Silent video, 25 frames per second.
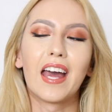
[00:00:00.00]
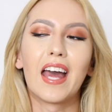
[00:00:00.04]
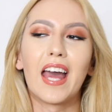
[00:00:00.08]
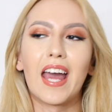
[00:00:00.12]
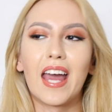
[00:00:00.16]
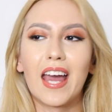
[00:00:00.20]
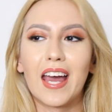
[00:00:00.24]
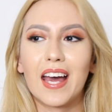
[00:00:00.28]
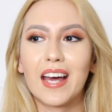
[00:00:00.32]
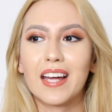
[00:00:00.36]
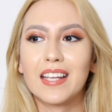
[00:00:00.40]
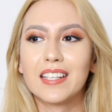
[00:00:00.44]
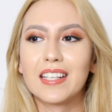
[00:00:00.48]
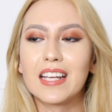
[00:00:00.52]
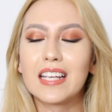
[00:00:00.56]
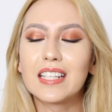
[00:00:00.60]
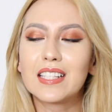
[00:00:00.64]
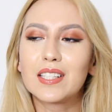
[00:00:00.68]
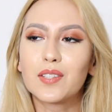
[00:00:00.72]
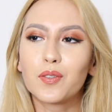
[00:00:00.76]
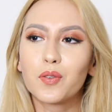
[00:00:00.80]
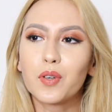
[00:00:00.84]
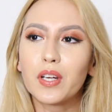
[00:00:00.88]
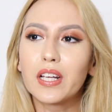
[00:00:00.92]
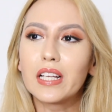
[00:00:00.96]
and
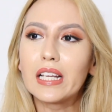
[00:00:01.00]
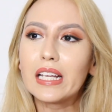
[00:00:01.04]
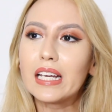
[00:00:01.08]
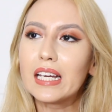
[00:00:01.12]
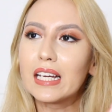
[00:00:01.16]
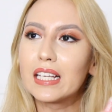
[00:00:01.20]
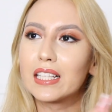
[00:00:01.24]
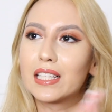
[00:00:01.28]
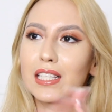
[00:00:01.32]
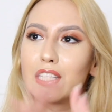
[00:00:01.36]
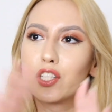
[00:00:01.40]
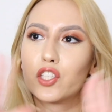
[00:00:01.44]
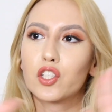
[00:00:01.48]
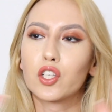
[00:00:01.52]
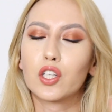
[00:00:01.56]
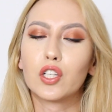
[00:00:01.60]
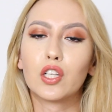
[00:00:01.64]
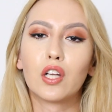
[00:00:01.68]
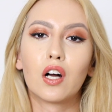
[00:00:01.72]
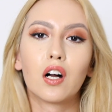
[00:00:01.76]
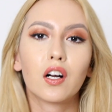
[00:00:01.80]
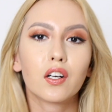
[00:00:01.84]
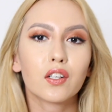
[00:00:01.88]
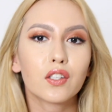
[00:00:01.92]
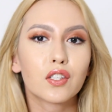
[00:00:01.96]
it's really it's such a
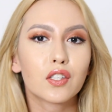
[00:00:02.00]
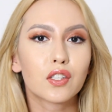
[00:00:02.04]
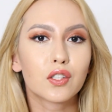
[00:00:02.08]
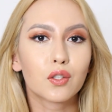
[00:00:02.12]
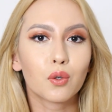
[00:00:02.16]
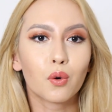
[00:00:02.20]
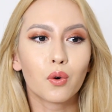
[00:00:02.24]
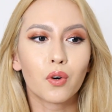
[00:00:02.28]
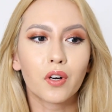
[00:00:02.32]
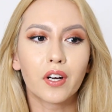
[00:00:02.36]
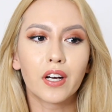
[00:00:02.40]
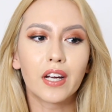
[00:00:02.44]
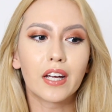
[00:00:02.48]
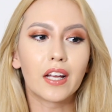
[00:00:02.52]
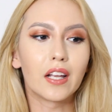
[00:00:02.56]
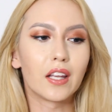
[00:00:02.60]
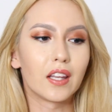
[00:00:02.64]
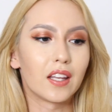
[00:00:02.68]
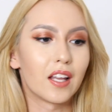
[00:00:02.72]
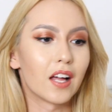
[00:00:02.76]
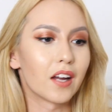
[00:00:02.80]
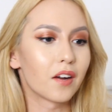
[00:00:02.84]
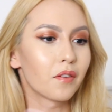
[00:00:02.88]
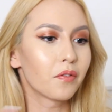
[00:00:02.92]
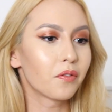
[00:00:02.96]
long story a
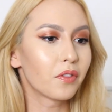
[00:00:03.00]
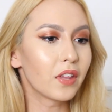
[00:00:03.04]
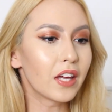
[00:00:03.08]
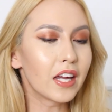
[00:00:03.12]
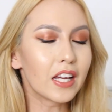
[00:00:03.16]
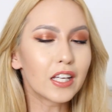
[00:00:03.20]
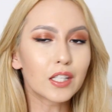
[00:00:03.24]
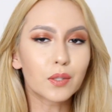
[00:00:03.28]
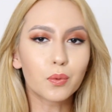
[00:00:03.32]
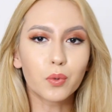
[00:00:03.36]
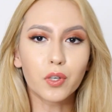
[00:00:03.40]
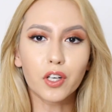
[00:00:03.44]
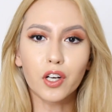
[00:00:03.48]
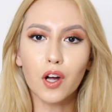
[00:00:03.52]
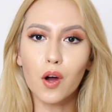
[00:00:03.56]
lot of things were